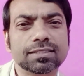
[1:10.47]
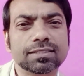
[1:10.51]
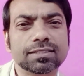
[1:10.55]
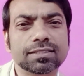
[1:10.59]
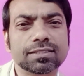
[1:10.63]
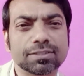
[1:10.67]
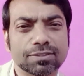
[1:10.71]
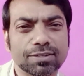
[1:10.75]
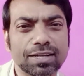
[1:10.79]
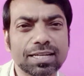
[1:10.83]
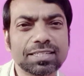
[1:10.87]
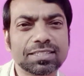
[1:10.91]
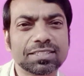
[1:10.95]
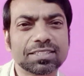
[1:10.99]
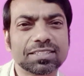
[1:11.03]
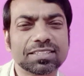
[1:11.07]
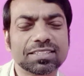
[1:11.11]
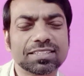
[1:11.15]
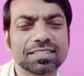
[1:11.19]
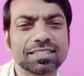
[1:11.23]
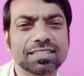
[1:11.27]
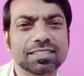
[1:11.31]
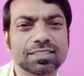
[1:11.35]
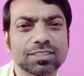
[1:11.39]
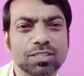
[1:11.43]
Right?
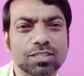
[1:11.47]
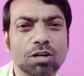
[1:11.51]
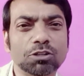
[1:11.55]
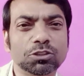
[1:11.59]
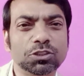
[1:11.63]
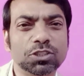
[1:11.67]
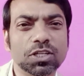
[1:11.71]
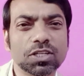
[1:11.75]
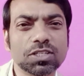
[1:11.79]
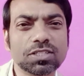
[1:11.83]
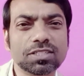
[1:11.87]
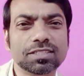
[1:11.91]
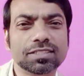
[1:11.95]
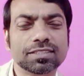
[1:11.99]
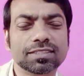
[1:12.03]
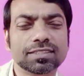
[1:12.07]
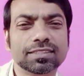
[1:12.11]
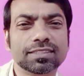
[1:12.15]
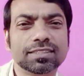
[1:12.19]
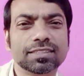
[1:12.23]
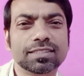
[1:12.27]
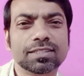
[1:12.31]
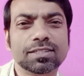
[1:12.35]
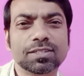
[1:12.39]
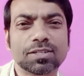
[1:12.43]
Sounds good?
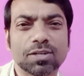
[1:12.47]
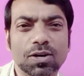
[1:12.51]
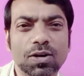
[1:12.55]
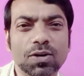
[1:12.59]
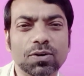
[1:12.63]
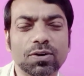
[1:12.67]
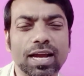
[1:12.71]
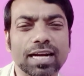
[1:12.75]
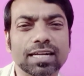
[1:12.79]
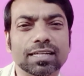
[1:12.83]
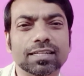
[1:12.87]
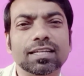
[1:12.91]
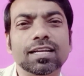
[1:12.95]
All right.